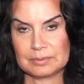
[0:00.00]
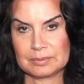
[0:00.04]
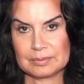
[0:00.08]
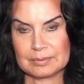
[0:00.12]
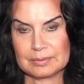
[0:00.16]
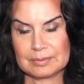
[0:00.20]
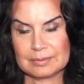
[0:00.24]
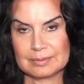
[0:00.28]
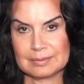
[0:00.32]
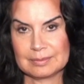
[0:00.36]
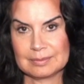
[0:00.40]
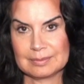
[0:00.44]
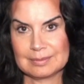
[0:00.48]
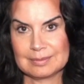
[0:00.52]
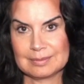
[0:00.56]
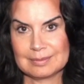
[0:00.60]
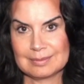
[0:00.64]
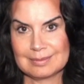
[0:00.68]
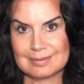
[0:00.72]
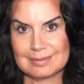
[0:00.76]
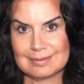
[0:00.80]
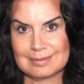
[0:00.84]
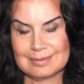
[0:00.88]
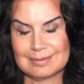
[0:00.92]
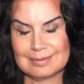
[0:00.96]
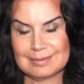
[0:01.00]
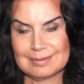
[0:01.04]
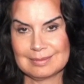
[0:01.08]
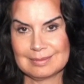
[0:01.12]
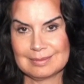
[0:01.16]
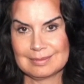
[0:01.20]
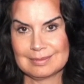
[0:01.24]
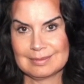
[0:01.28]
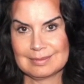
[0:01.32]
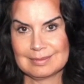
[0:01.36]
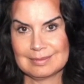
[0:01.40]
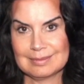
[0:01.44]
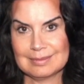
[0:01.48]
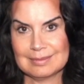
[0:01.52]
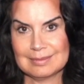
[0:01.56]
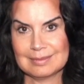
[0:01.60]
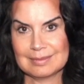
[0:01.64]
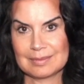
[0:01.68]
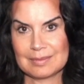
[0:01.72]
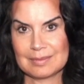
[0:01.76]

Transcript: (silence)